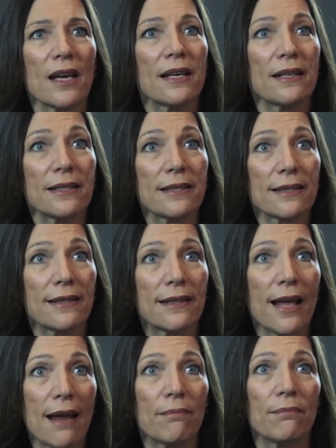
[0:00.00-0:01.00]
And it's
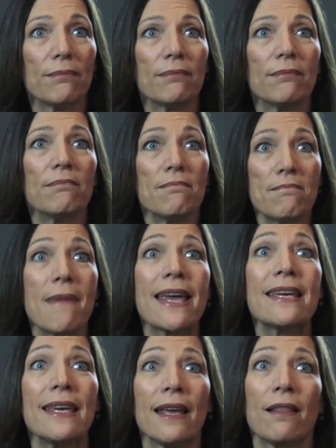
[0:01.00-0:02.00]
that
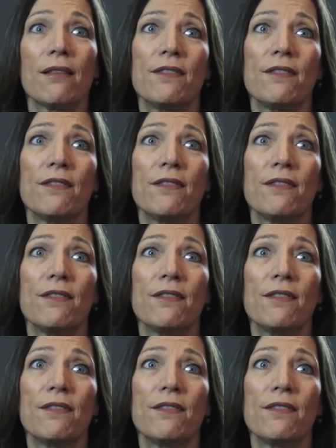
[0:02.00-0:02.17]
making the